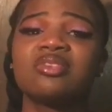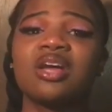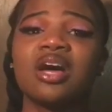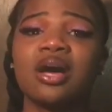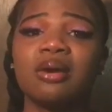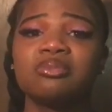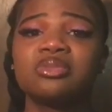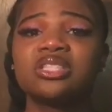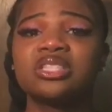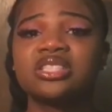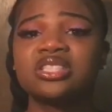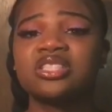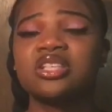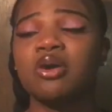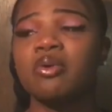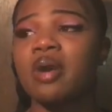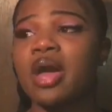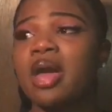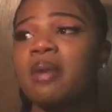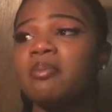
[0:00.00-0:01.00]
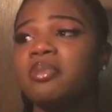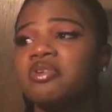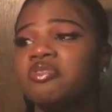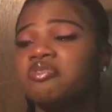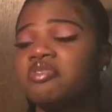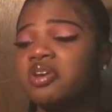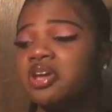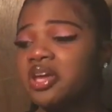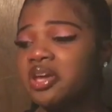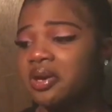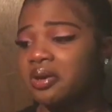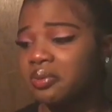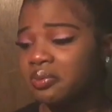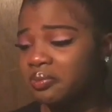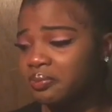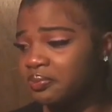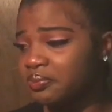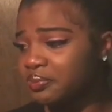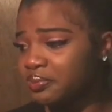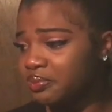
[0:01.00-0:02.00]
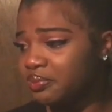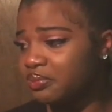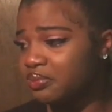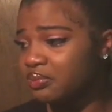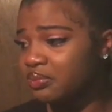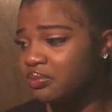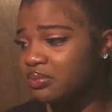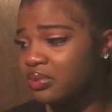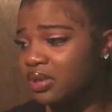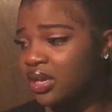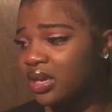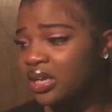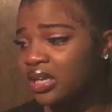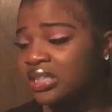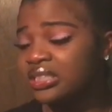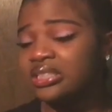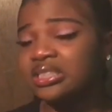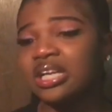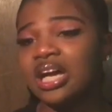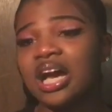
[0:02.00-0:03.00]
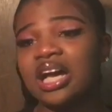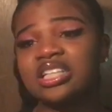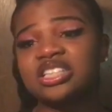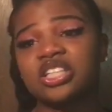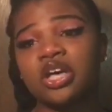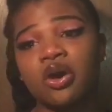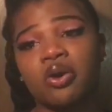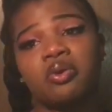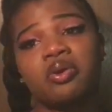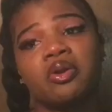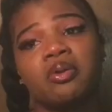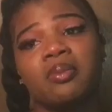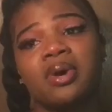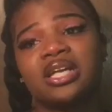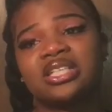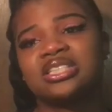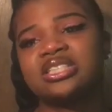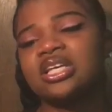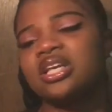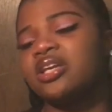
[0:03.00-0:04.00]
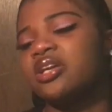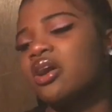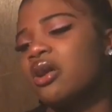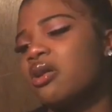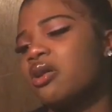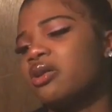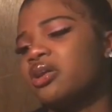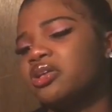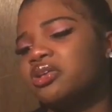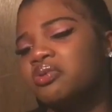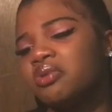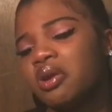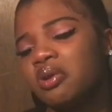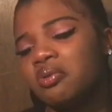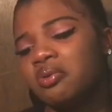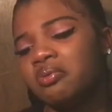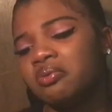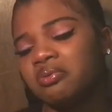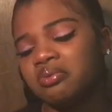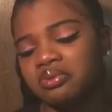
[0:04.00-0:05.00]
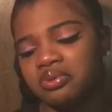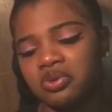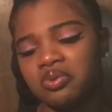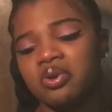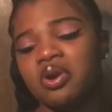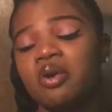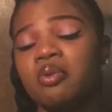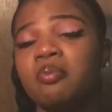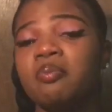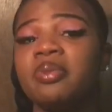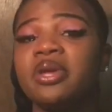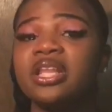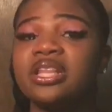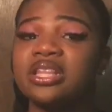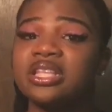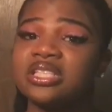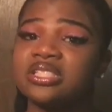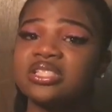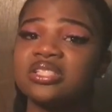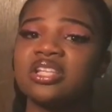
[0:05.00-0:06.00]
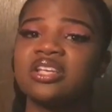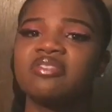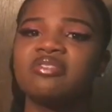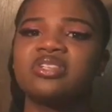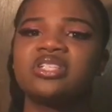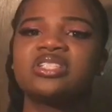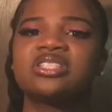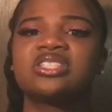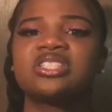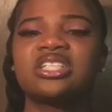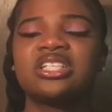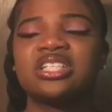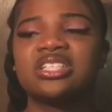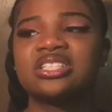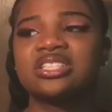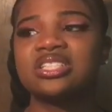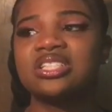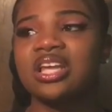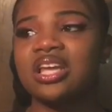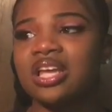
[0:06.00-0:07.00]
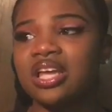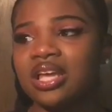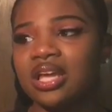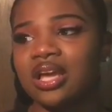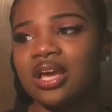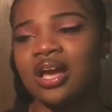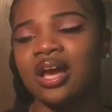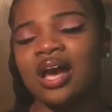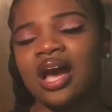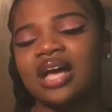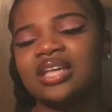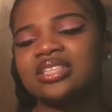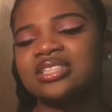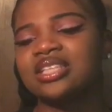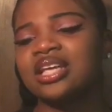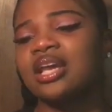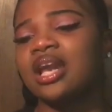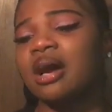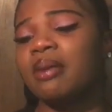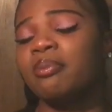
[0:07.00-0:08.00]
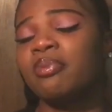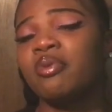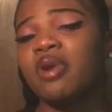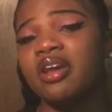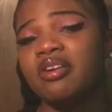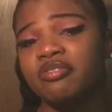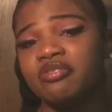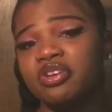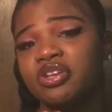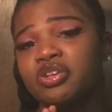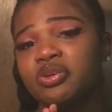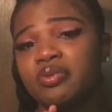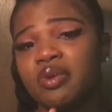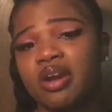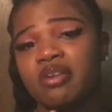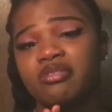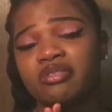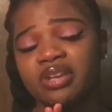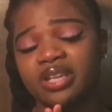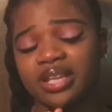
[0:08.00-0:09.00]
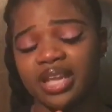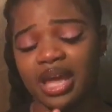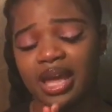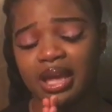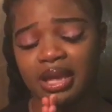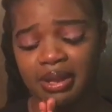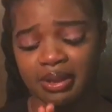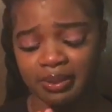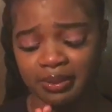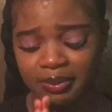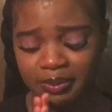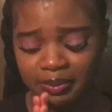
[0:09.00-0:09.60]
I'm just so happy for him. I told him, I said, dog, you gonna, you gonna beat this liver disease thing. I said, I pray for you every day.